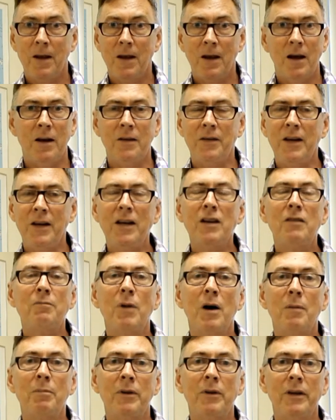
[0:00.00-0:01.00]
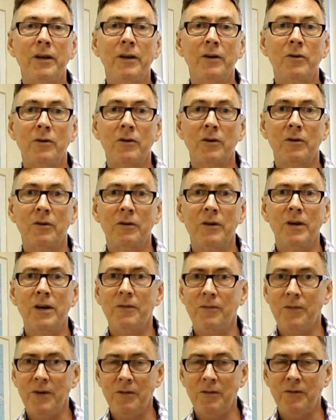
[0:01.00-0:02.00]
And at the end of my political career,
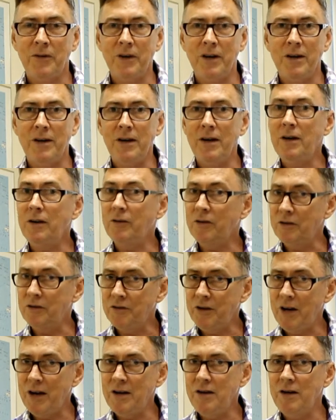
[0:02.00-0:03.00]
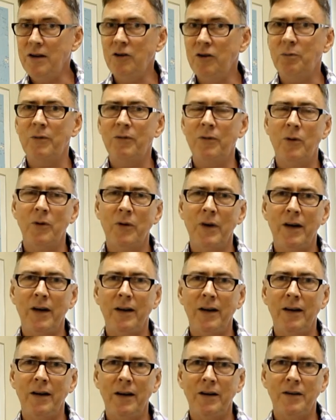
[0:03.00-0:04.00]
fifteen years, and ten years before
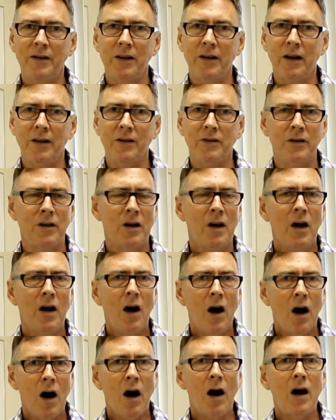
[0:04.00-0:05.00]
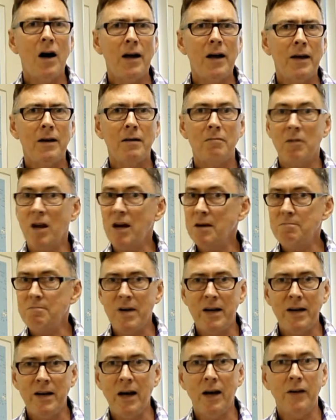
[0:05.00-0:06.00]
that in education, I, like
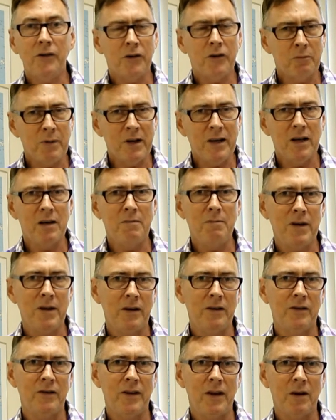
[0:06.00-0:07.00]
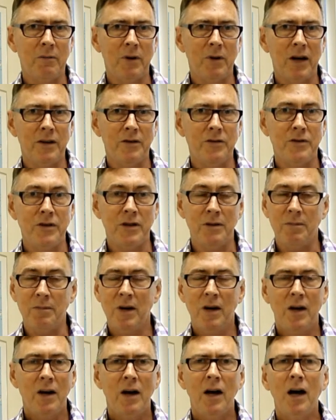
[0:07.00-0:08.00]
many others, have been committed to that relationship.
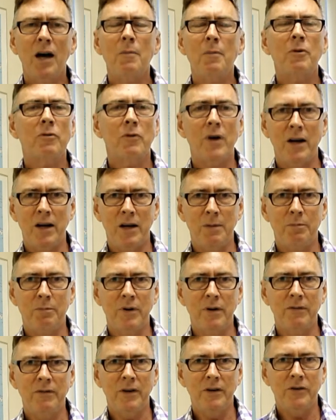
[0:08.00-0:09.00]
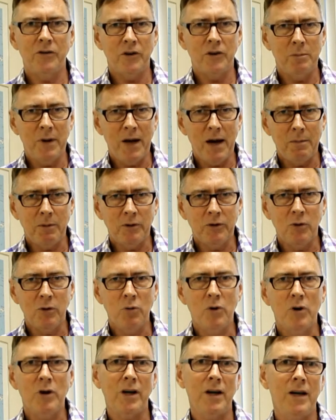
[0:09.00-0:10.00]
I'm greatly privileged to be able to
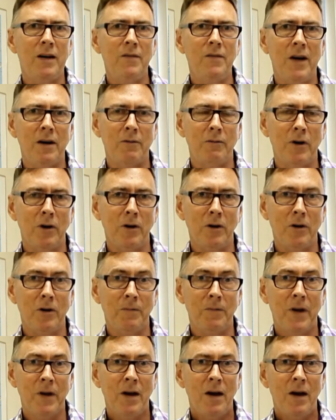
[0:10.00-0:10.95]
work in that role.